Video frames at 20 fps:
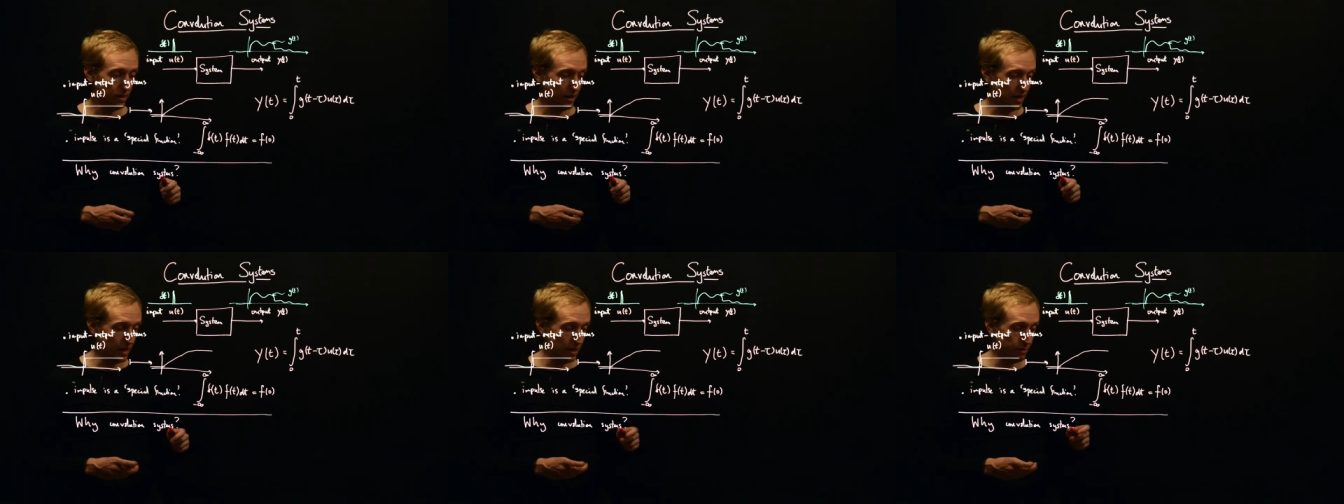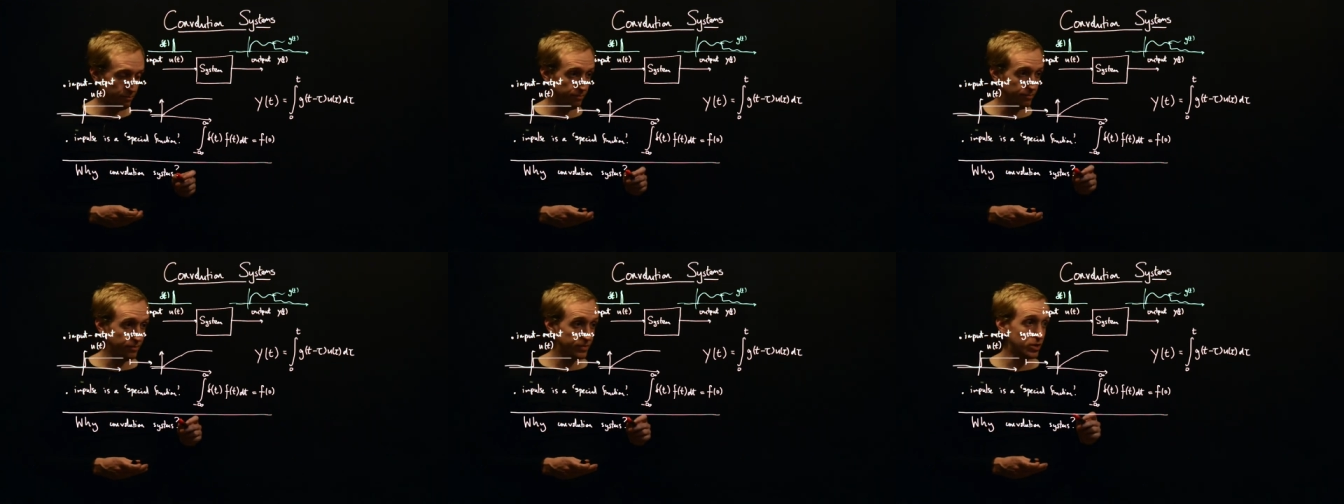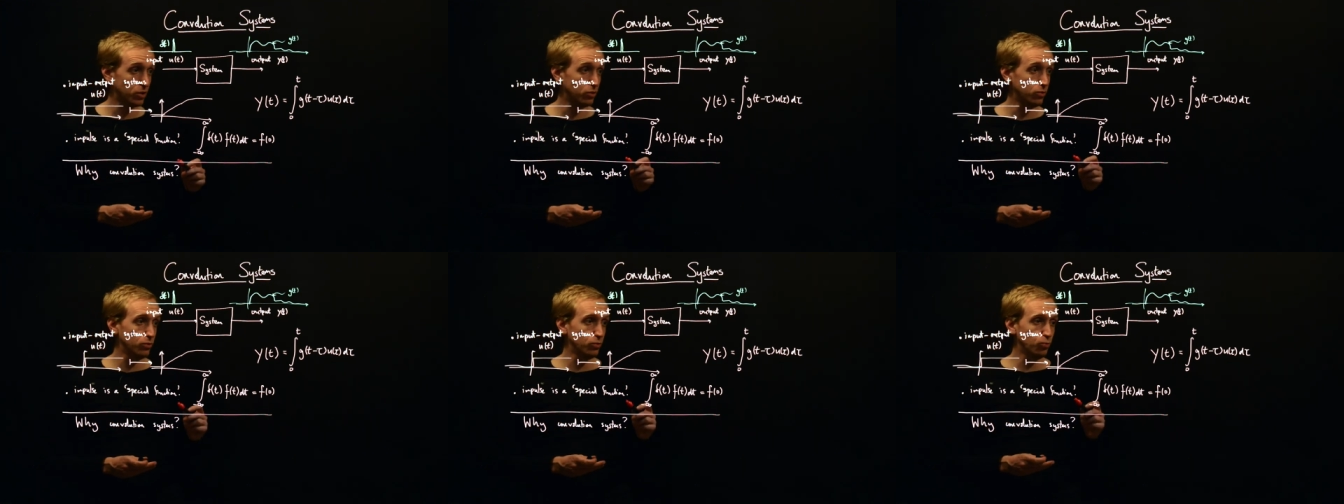Um,
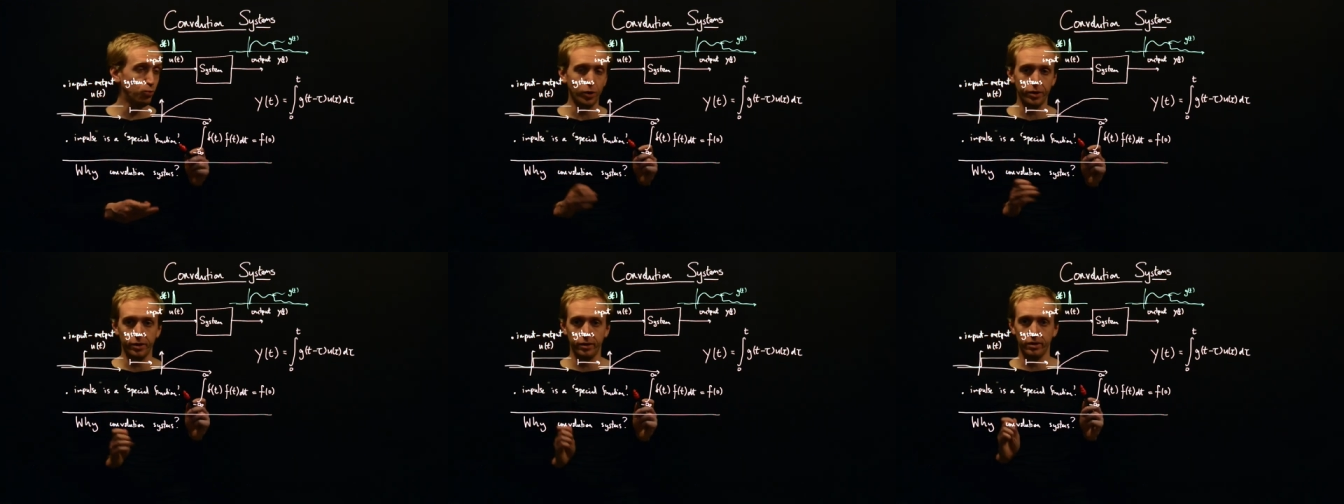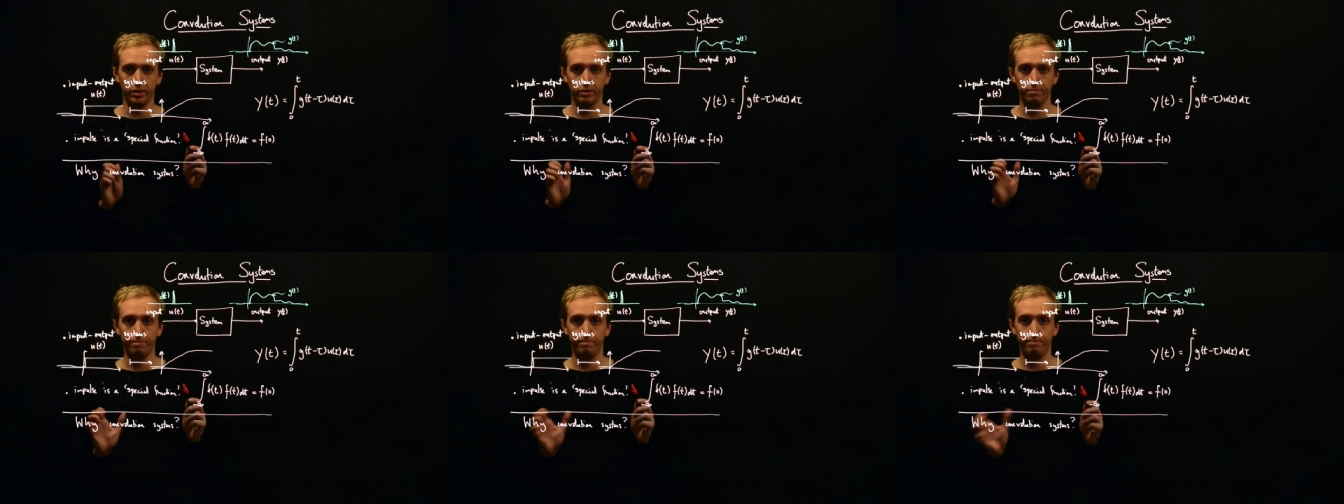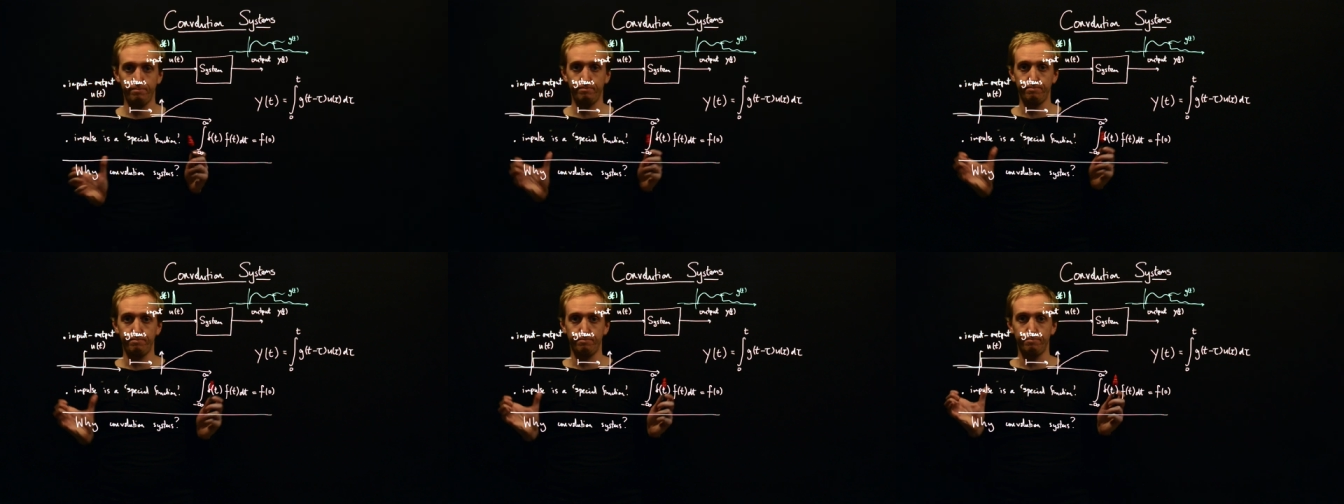so what are the
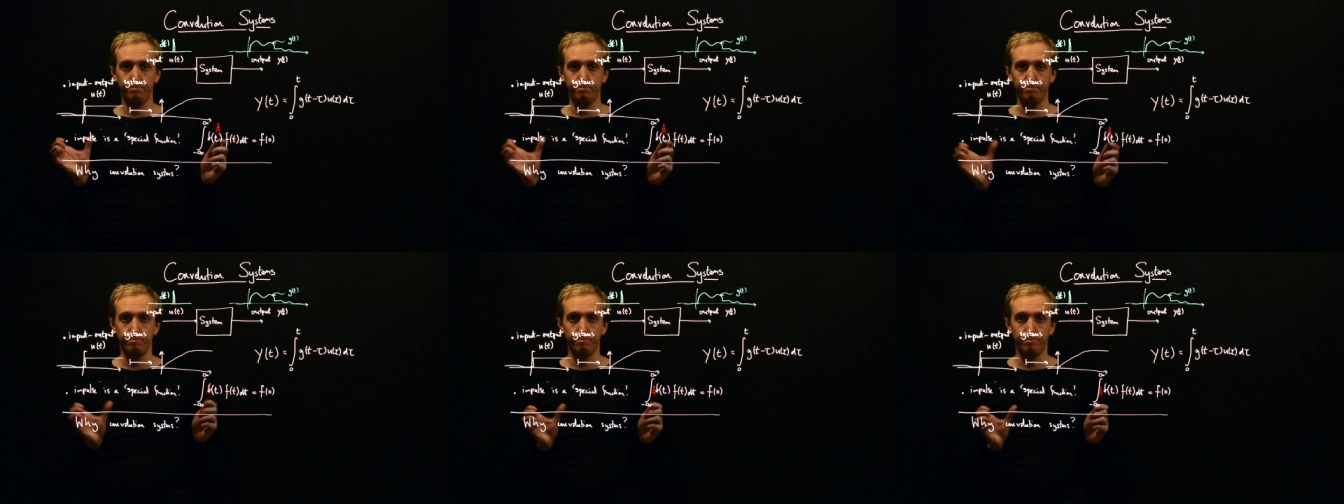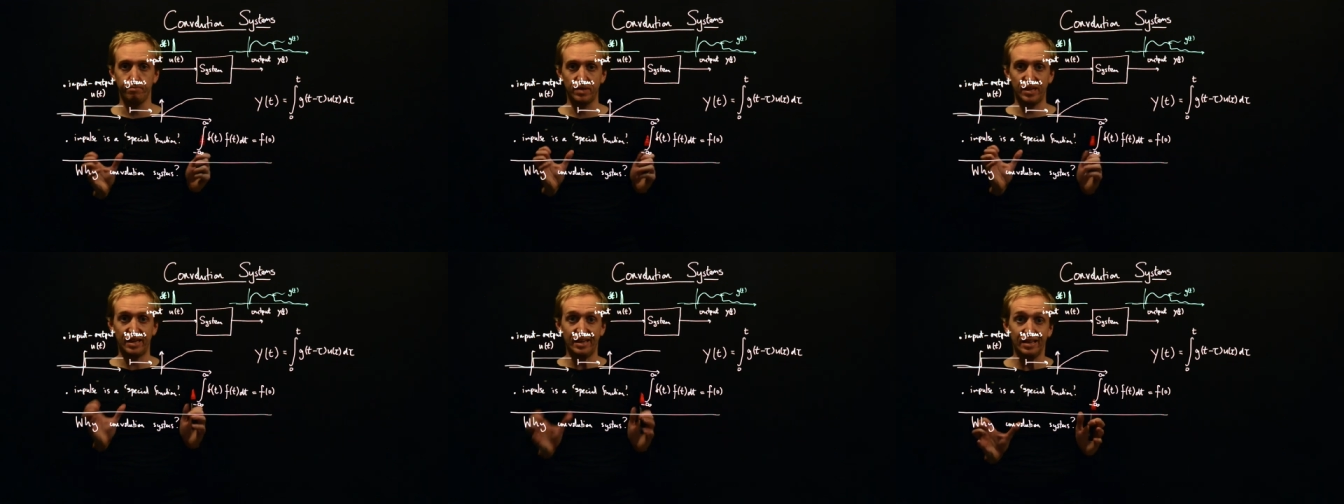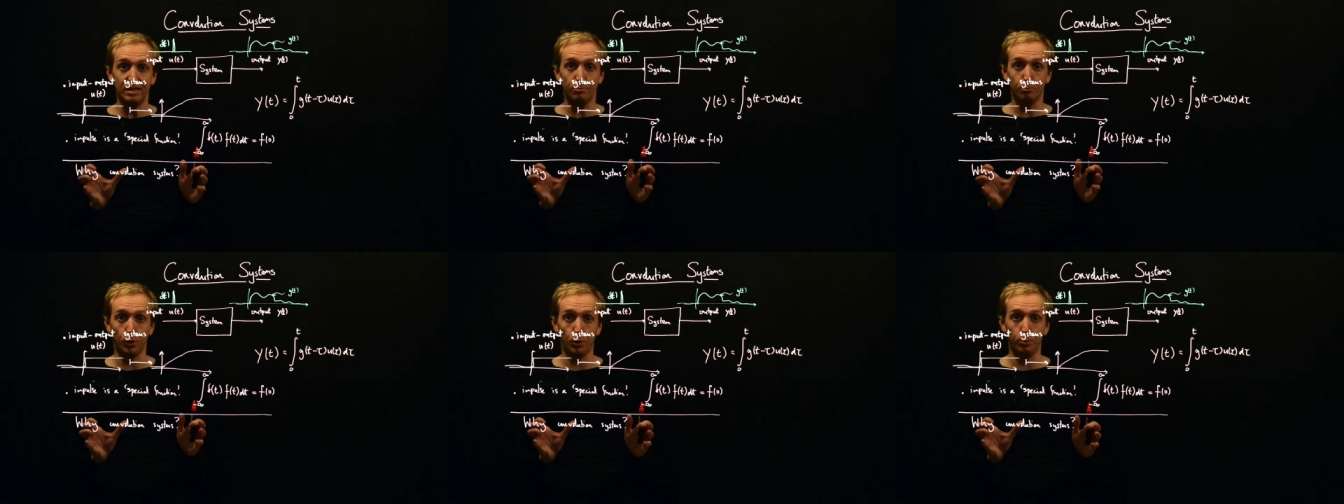
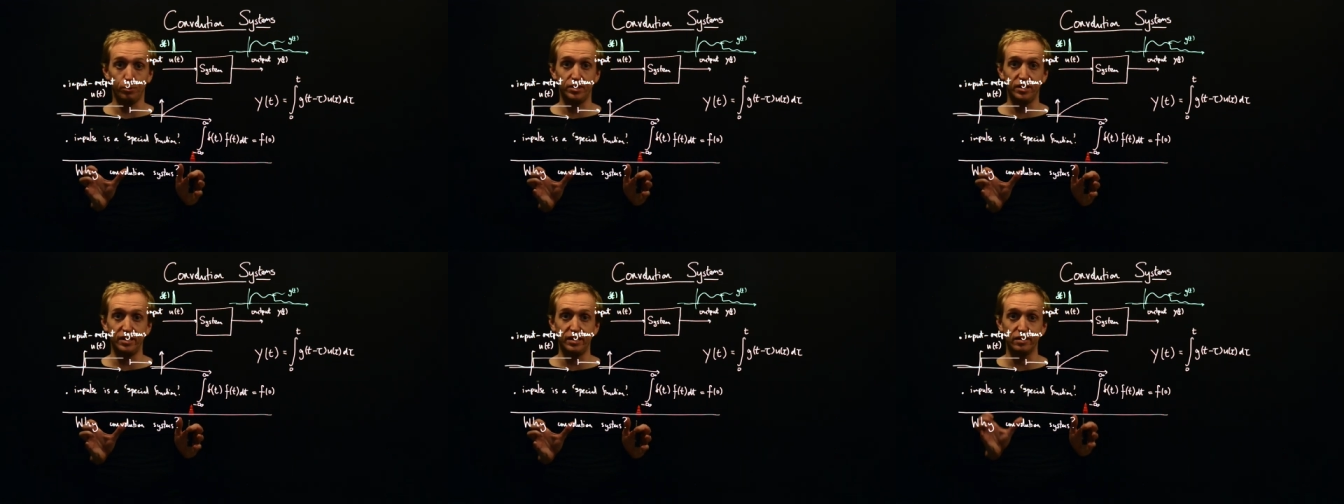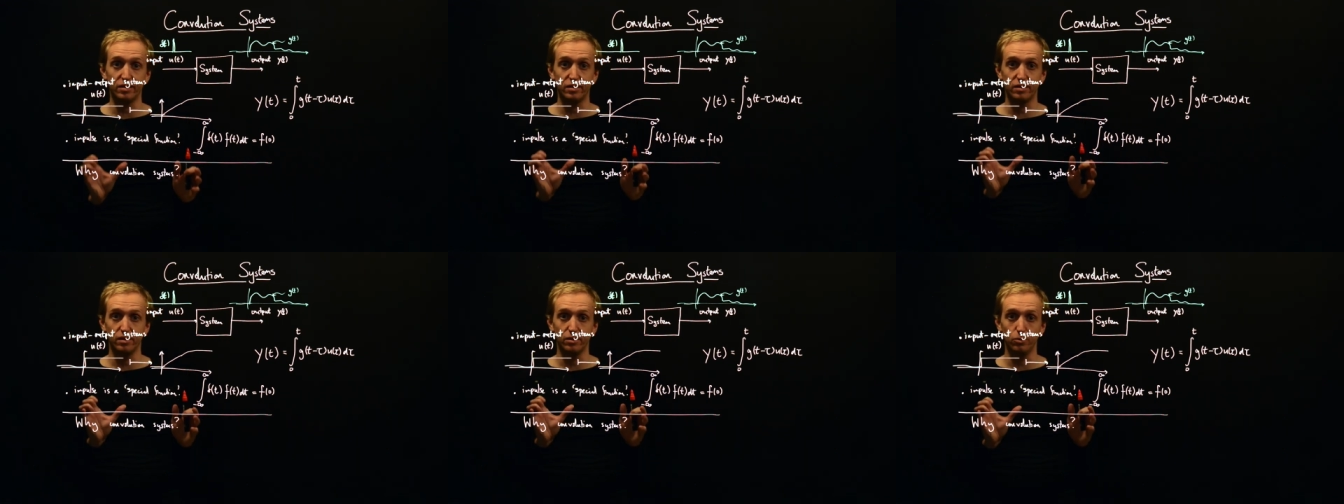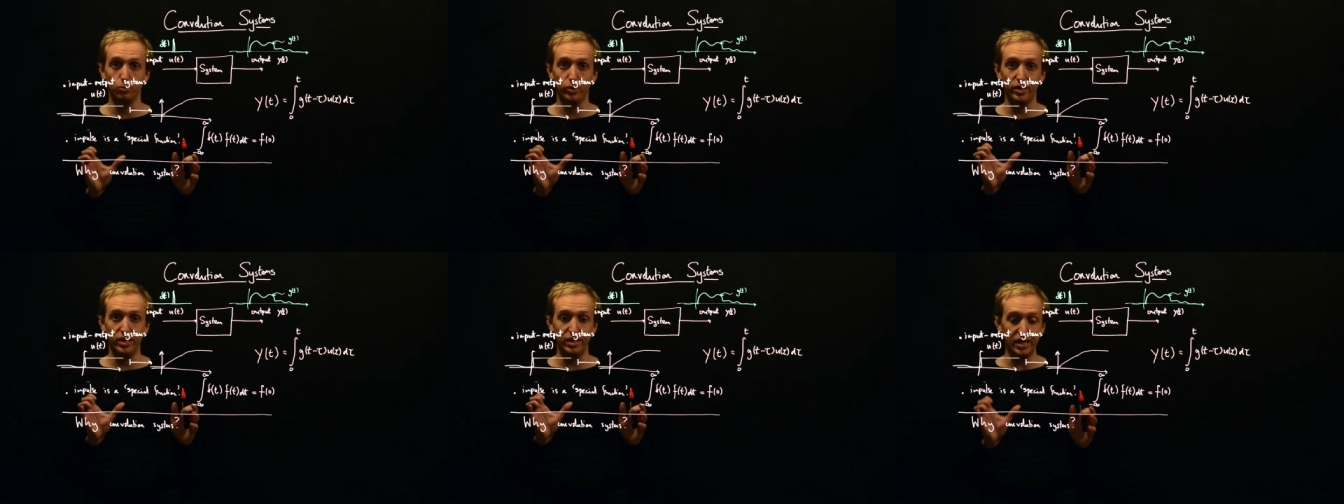key properties
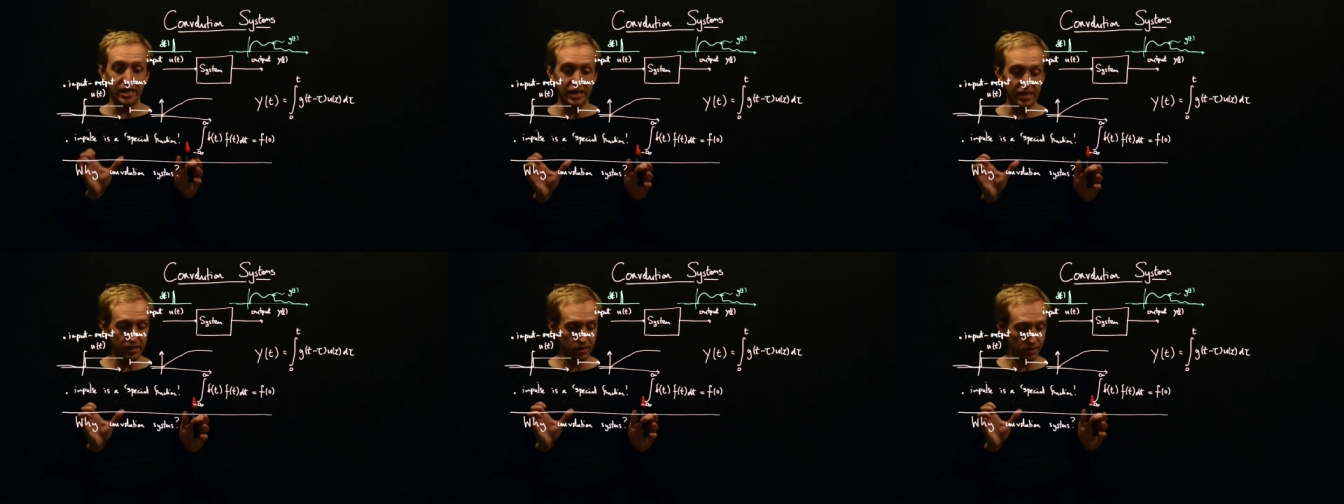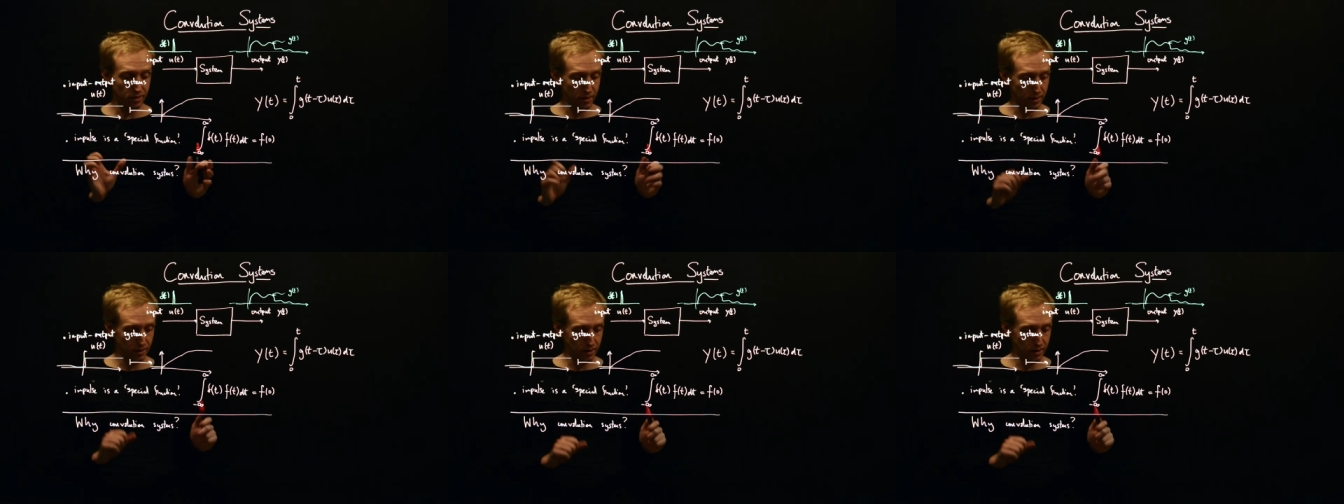that we need?